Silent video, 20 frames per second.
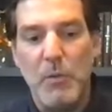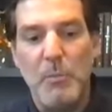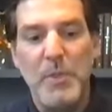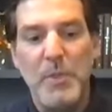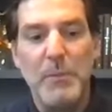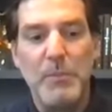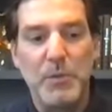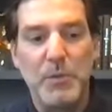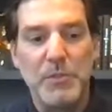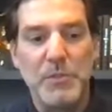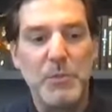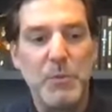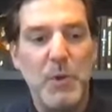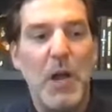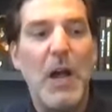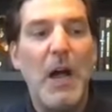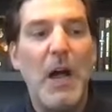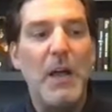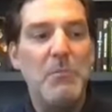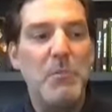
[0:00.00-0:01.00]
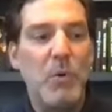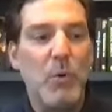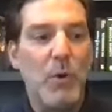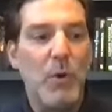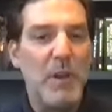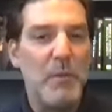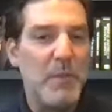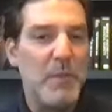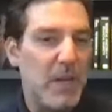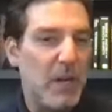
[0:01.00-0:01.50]
people to onboard
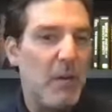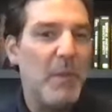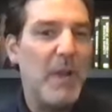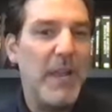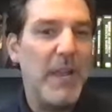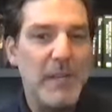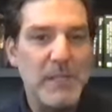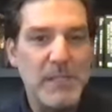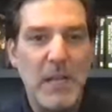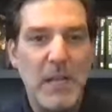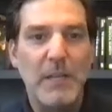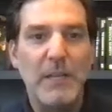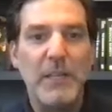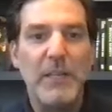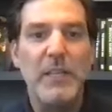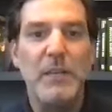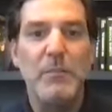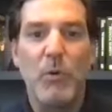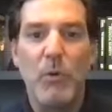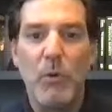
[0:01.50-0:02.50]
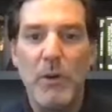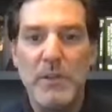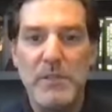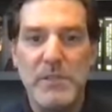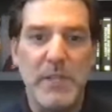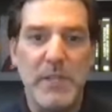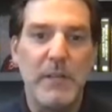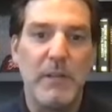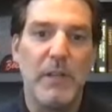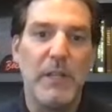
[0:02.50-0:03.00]
and become hands-on keyboards
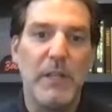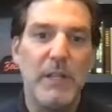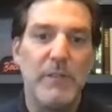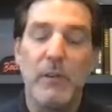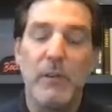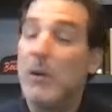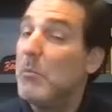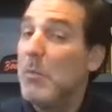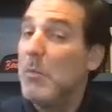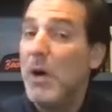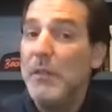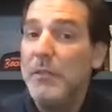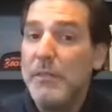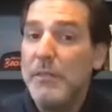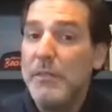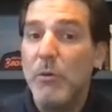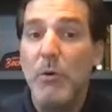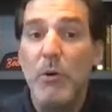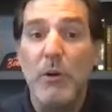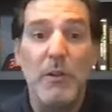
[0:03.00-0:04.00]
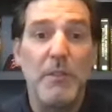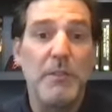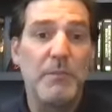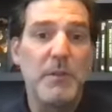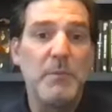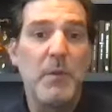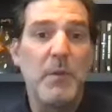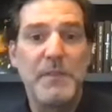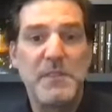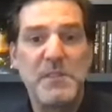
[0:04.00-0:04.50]
in either a month or a
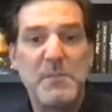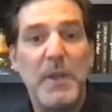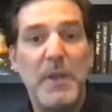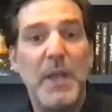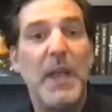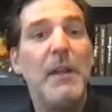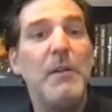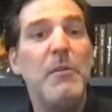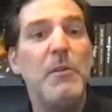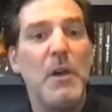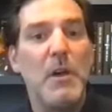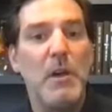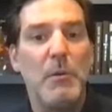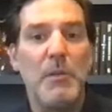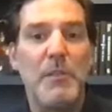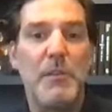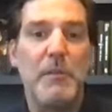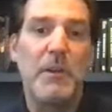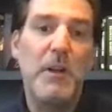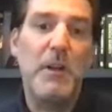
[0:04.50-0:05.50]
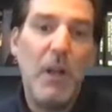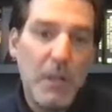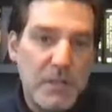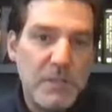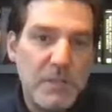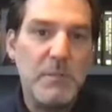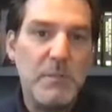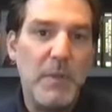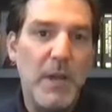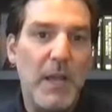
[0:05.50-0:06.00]
3-month span with a
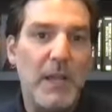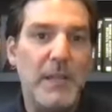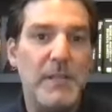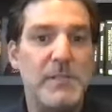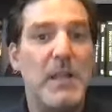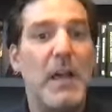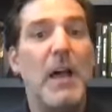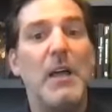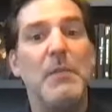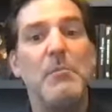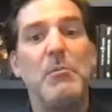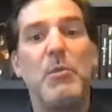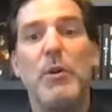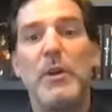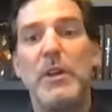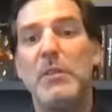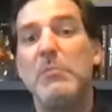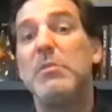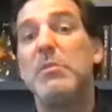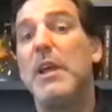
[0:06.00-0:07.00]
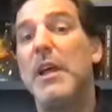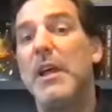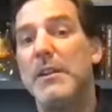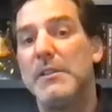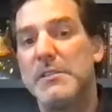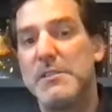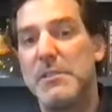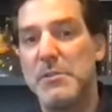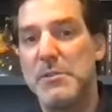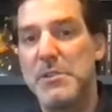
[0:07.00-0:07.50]
customized onboarding plan
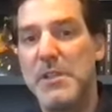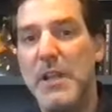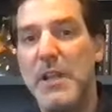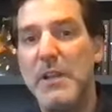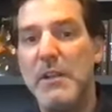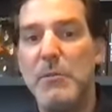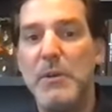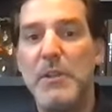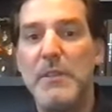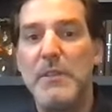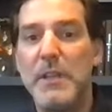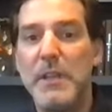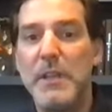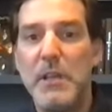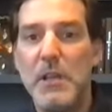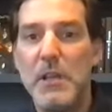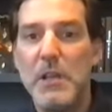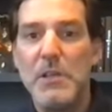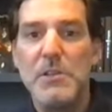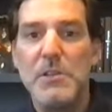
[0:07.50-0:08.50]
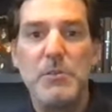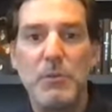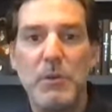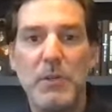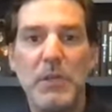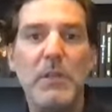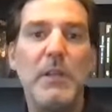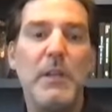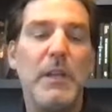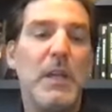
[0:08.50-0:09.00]
associated with it. So
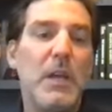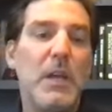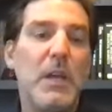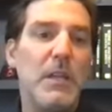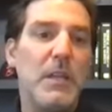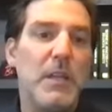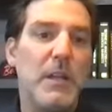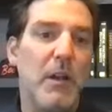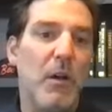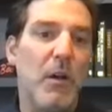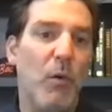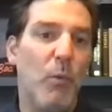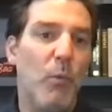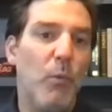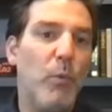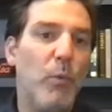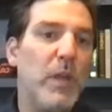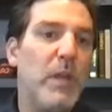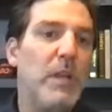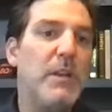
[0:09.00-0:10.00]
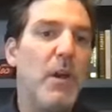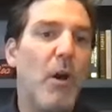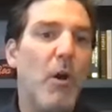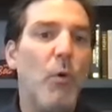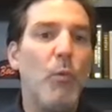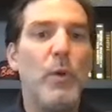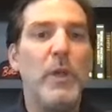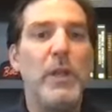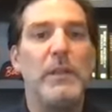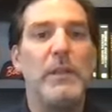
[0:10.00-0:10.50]
really, we
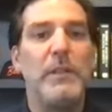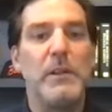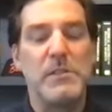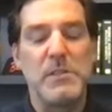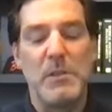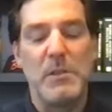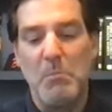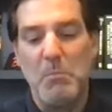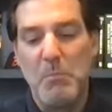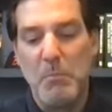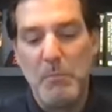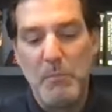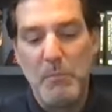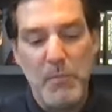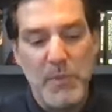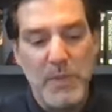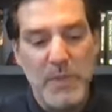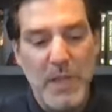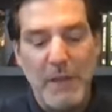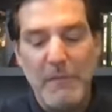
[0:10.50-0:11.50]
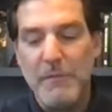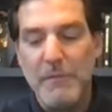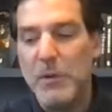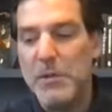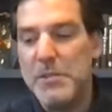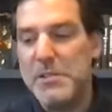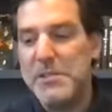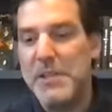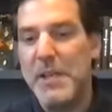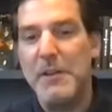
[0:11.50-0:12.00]
know there's a
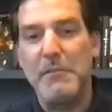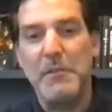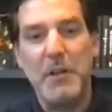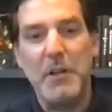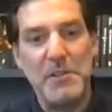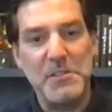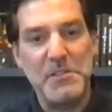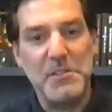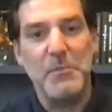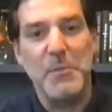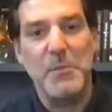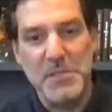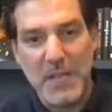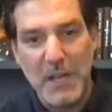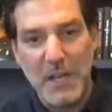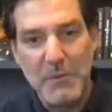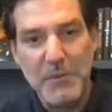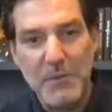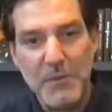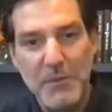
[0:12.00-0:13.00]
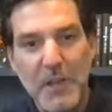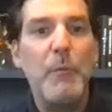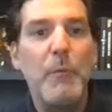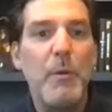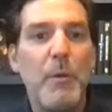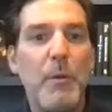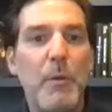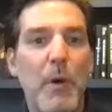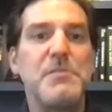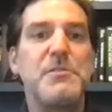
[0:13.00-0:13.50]
diverse set of customers out there,
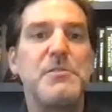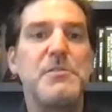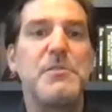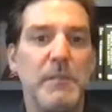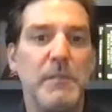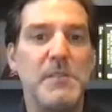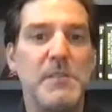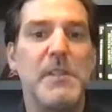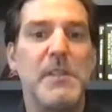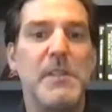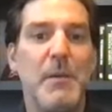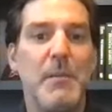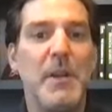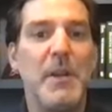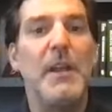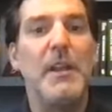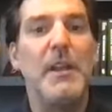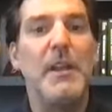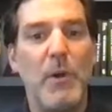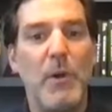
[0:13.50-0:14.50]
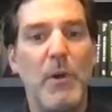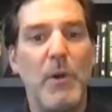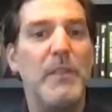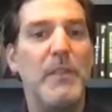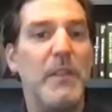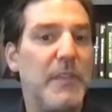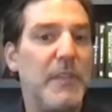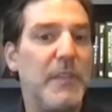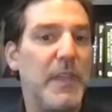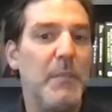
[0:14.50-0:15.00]
and we want to service them in any way
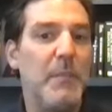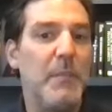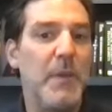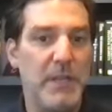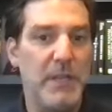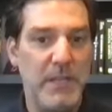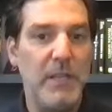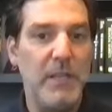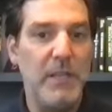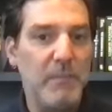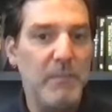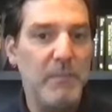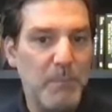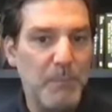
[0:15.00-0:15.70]
that they may need.